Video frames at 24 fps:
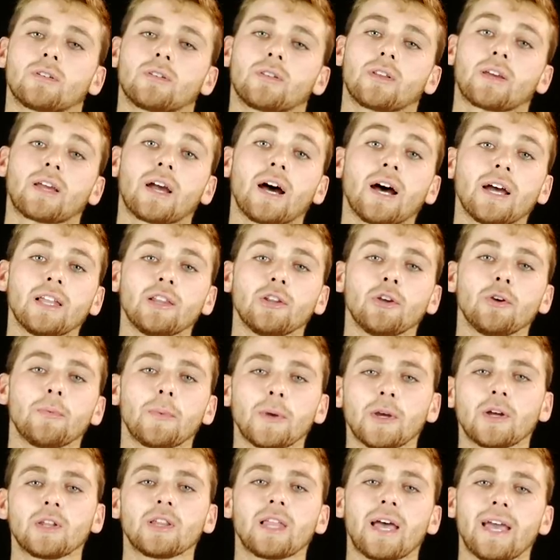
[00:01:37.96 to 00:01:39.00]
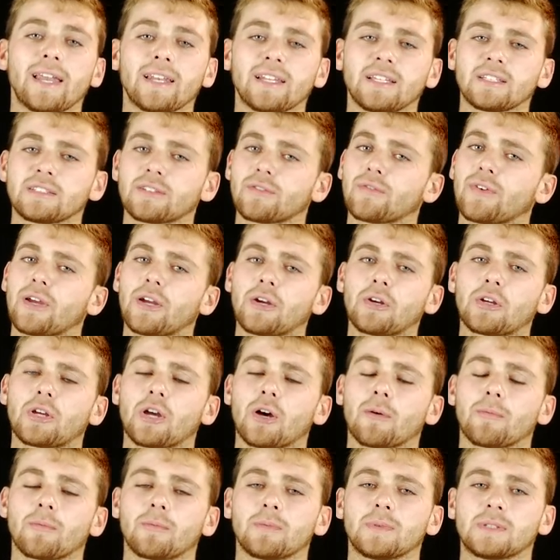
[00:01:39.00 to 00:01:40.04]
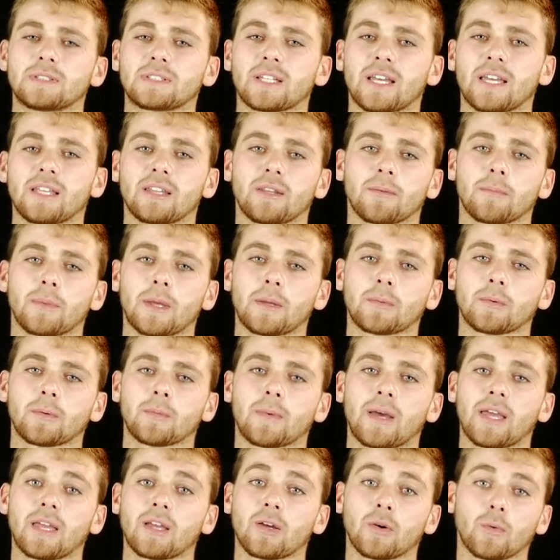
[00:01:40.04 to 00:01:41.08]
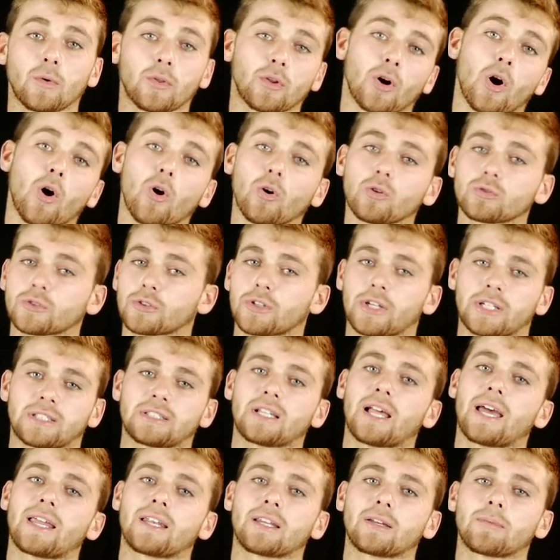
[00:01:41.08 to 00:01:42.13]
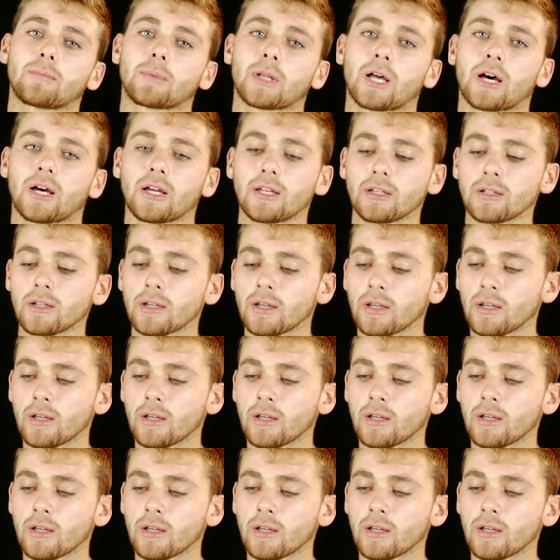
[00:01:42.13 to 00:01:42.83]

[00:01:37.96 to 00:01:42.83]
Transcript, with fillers: The kite looping on landing is a very common mistake that people make with all tricks landing blind.